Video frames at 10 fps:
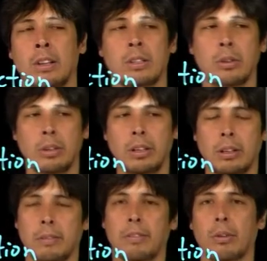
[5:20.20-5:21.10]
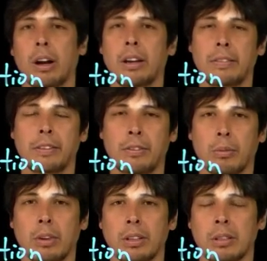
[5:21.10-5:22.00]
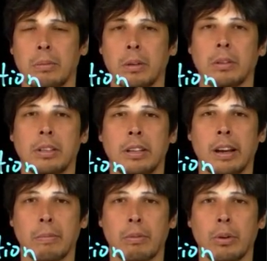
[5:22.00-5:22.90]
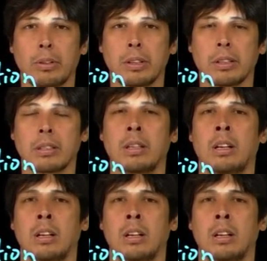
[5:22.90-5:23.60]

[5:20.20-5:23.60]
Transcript: So you need a variety of different ways to be able to detect proteins